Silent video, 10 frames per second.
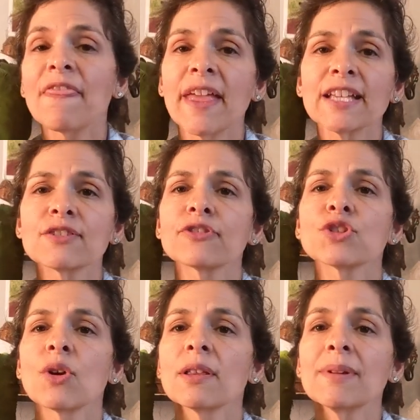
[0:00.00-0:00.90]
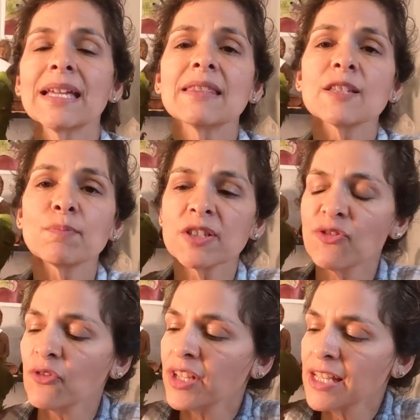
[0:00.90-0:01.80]
Thanks for joining me in this
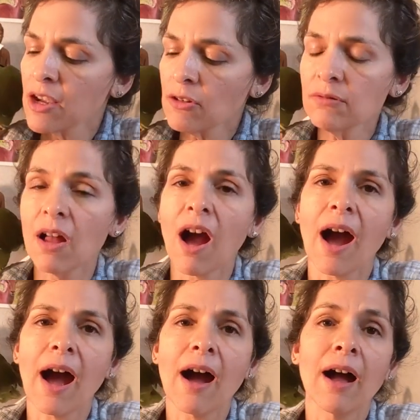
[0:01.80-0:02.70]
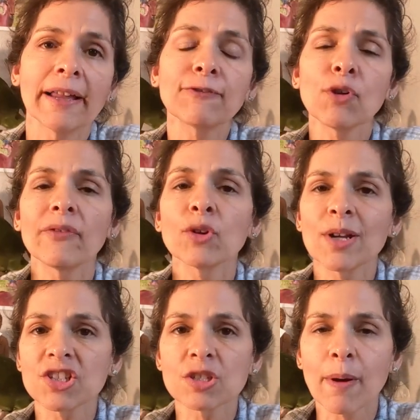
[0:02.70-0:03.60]
blissful video. If you have any
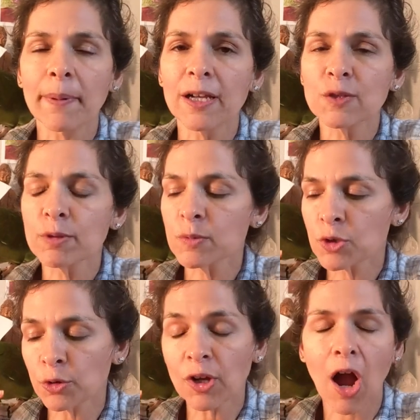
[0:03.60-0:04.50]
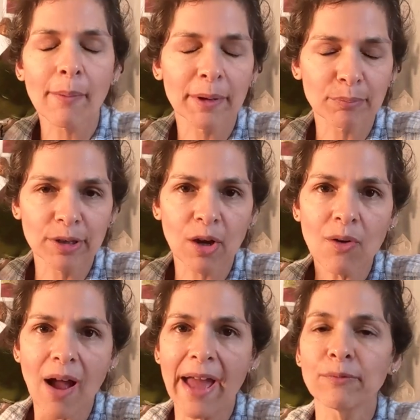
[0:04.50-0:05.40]
questions about parrots, please be sure to comment
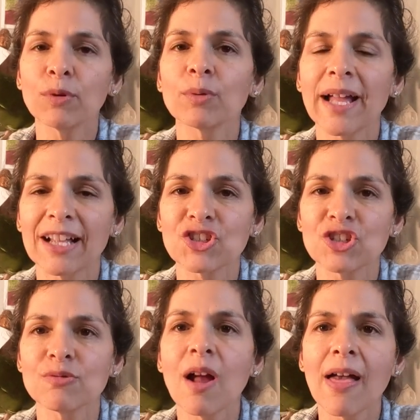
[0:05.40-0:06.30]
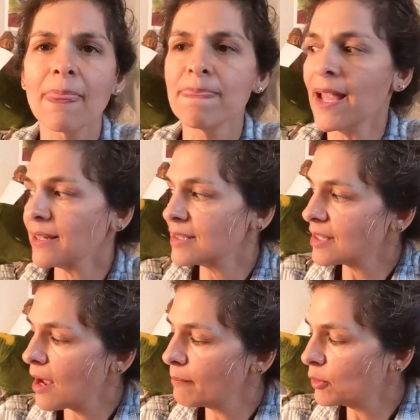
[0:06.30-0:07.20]
below, and we will catch you next
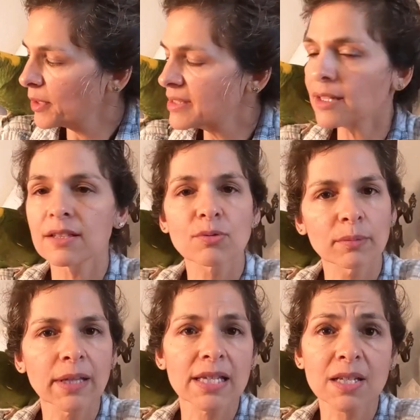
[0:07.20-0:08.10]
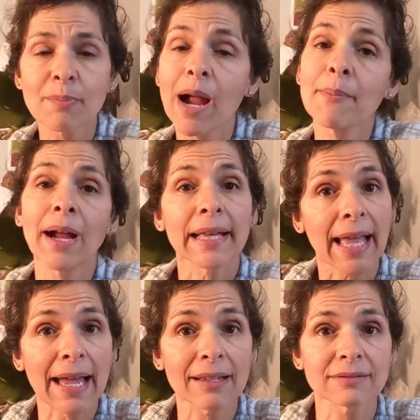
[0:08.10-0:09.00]
time Lorenza gets replaced by my
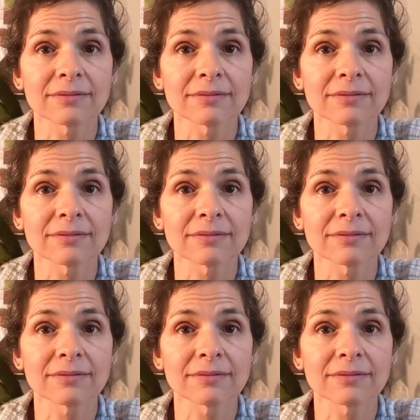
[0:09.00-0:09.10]
cat.